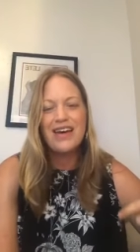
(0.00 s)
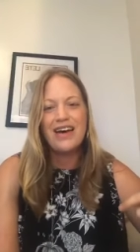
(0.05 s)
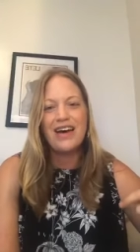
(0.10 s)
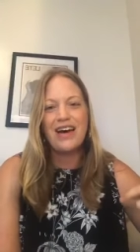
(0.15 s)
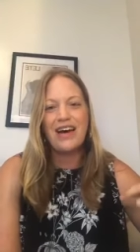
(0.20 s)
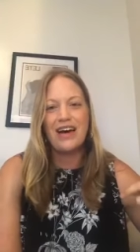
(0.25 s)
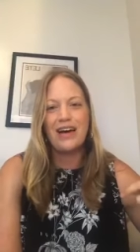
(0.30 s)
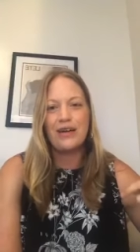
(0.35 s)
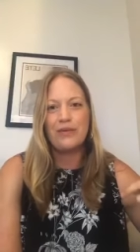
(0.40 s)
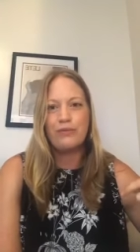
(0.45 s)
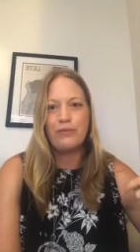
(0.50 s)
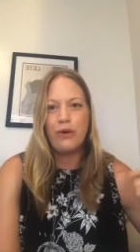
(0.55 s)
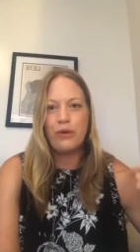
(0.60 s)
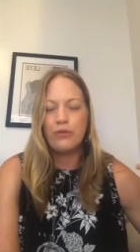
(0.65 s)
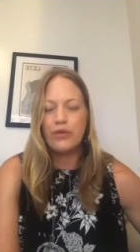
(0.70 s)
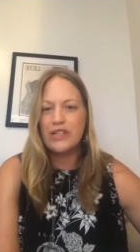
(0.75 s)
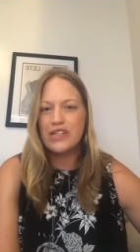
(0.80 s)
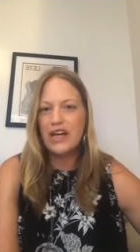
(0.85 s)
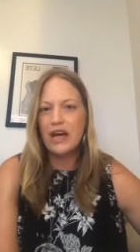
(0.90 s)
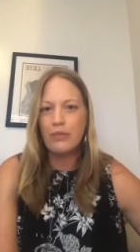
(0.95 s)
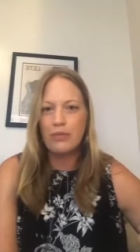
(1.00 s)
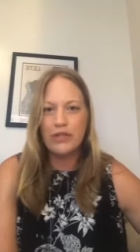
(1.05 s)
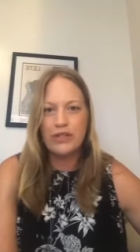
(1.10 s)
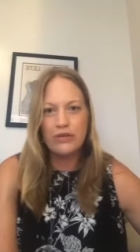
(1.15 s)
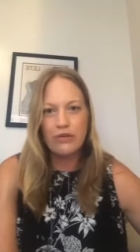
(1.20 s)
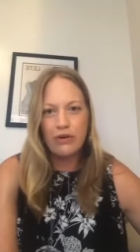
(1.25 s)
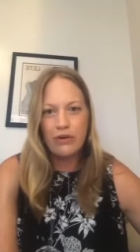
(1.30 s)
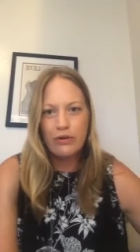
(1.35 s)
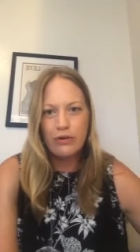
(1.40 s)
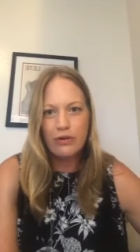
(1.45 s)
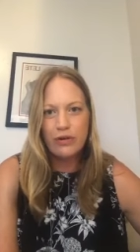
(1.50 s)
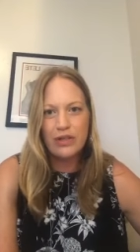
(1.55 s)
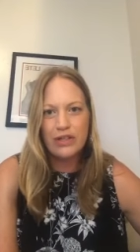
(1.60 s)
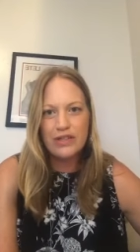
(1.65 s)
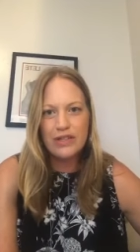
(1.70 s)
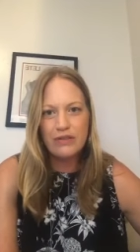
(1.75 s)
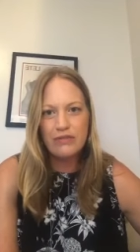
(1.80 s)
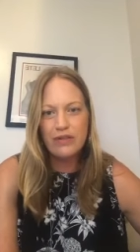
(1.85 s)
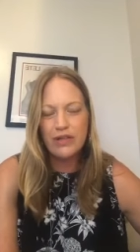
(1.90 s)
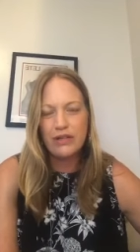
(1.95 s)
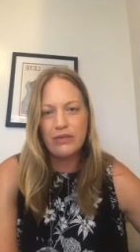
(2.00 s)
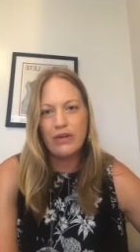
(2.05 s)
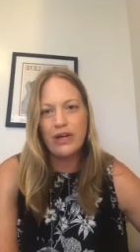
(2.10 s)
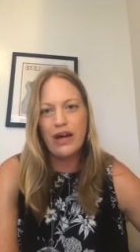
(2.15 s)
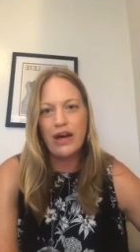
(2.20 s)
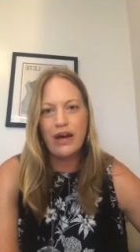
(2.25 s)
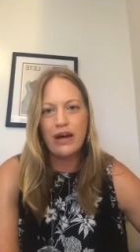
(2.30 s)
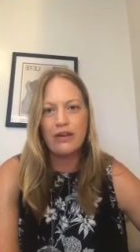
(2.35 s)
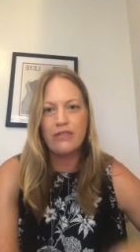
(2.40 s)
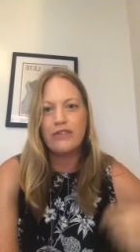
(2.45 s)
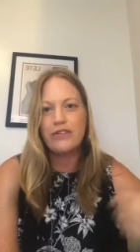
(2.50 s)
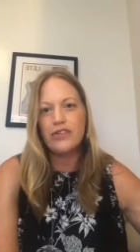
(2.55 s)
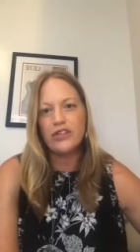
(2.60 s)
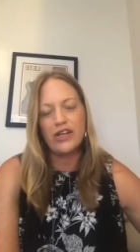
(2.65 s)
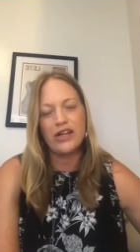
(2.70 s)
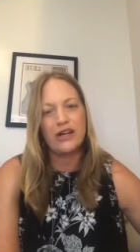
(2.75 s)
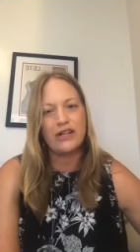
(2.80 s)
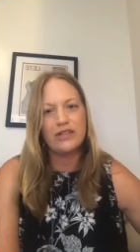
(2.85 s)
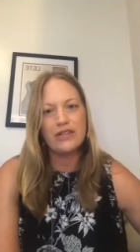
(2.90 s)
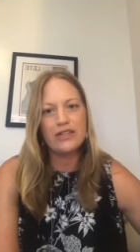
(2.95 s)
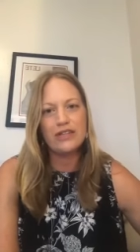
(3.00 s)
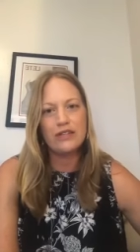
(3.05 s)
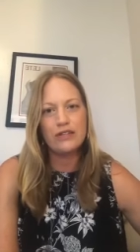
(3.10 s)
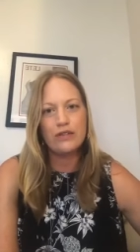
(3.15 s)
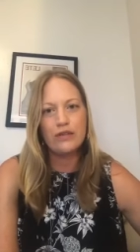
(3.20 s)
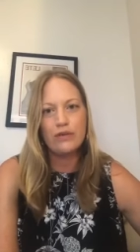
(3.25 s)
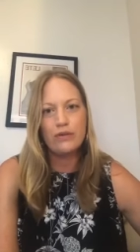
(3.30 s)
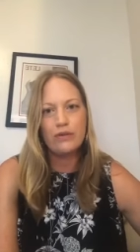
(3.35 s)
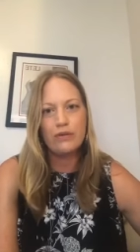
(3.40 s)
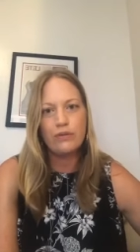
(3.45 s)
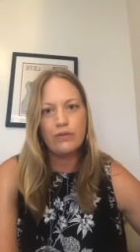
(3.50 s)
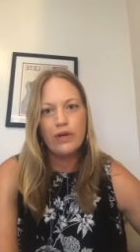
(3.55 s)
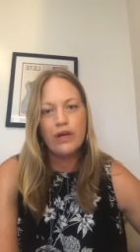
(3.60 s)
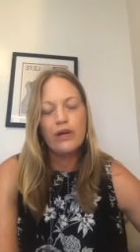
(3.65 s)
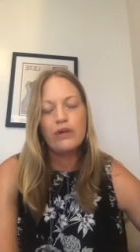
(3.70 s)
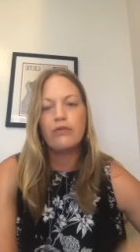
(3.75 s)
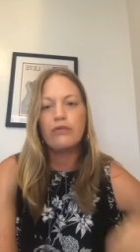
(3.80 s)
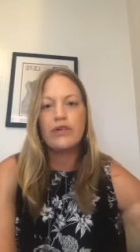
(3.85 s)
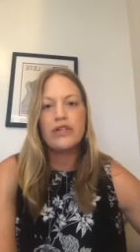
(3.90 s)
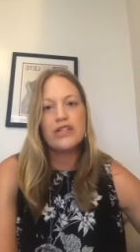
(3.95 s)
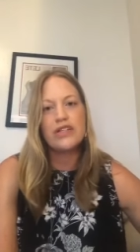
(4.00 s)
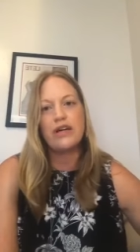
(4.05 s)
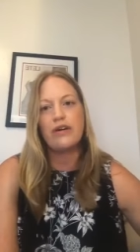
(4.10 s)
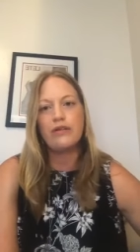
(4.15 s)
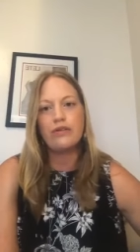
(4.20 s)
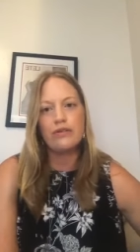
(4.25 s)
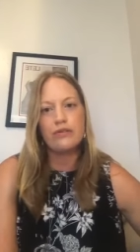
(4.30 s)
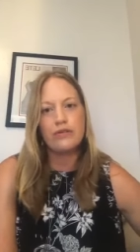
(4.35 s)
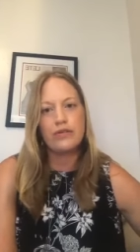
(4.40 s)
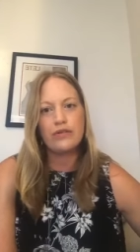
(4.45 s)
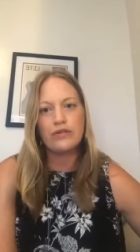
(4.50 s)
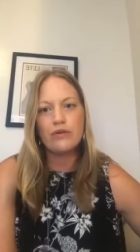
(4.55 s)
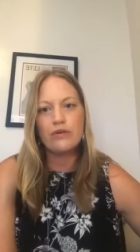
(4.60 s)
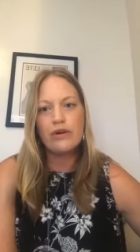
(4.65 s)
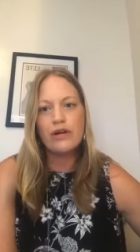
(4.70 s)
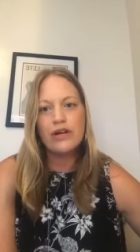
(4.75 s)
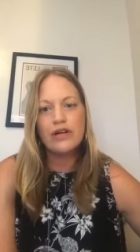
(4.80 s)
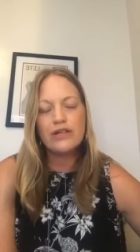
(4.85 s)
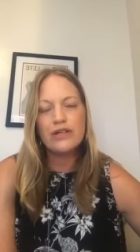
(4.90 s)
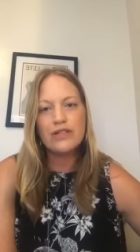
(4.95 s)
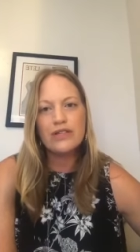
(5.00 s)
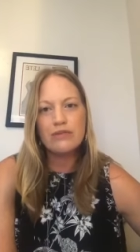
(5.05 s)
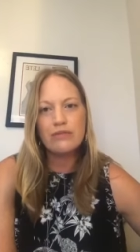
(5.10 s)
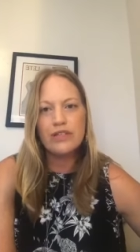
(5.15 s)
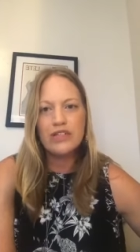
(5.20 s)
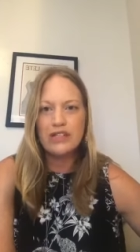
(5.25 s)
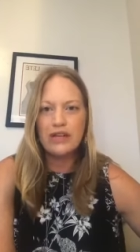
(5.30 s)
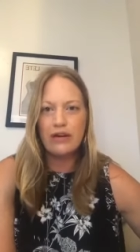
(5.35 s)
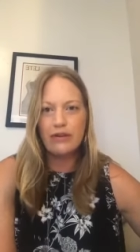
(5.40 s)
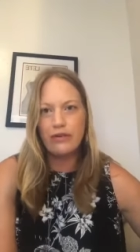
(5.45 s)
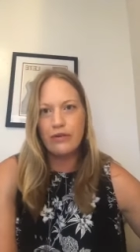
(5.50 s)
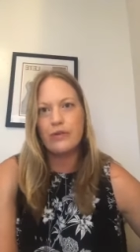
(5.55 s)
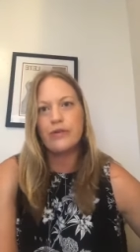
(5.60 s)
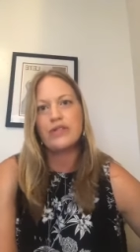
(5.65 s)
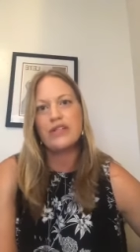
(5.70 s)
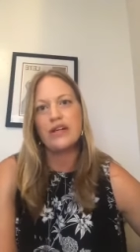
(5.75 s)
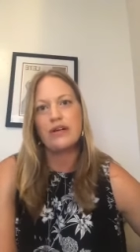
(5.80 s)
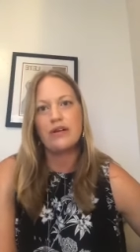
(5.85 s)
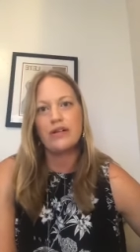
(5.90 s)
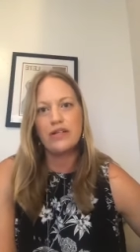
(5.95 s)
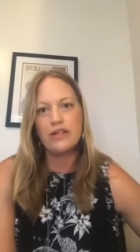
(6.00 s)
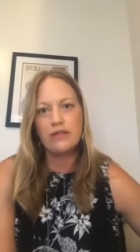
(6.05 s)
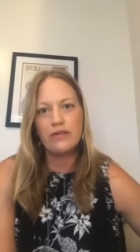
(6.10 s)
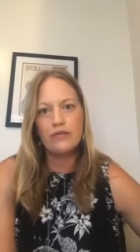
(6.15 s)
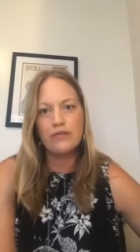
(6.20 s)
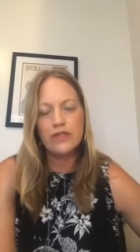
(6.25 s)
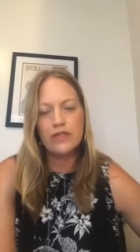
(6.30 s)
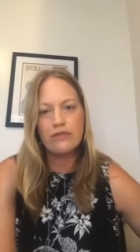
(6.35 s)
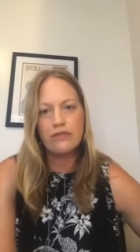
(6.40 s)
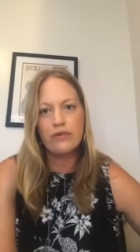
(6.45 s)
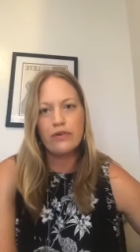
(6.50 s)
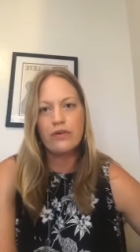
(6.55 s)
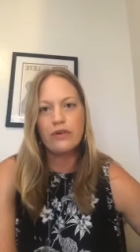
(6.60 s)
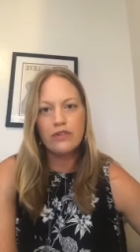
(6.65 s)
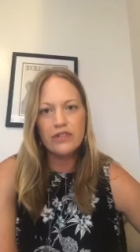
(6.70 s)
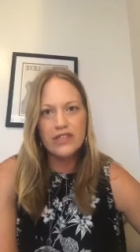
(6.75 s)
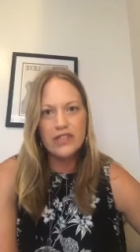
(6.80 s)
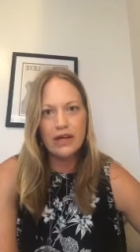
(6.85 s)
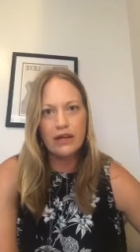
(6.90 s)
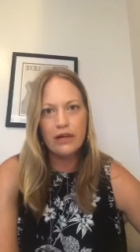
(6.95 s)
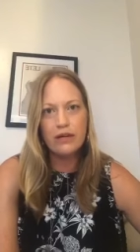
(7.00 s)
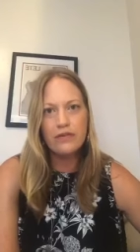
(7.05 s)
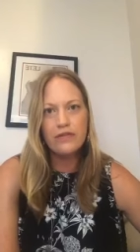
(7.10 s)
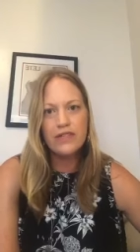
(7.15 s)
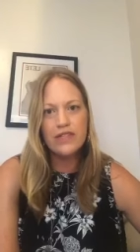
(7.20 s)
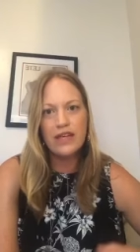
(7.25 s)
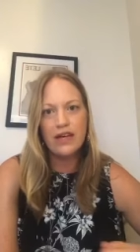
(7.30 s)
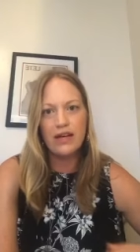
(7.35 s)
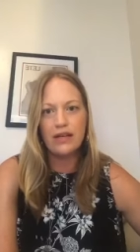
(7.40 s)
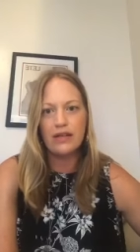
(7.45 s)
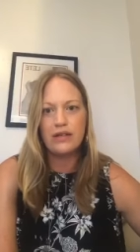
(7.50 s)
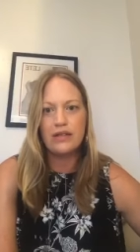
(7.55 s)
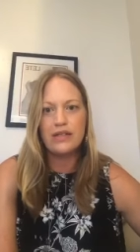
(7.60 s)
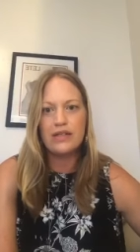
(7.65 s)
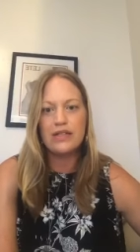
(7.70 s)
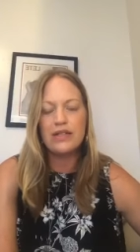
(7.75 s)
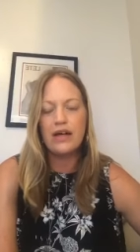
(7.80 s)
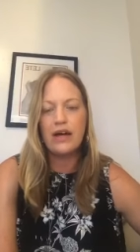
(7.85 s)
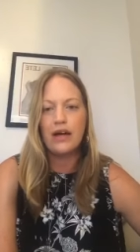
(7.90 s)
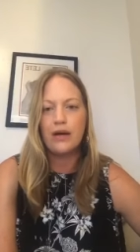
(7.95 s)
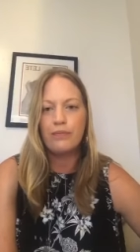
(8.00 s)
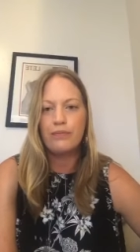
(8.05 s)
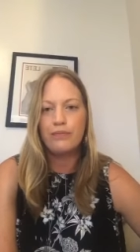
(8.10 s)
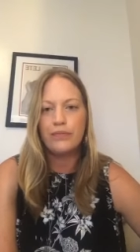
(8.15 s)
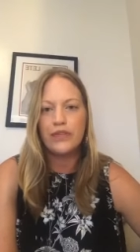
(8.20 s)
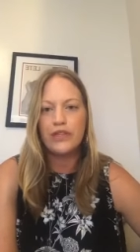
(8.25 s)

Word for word: um, when we tap into our creativity, we have a chance to retell those stories, retell those narratives for ourselves, and um,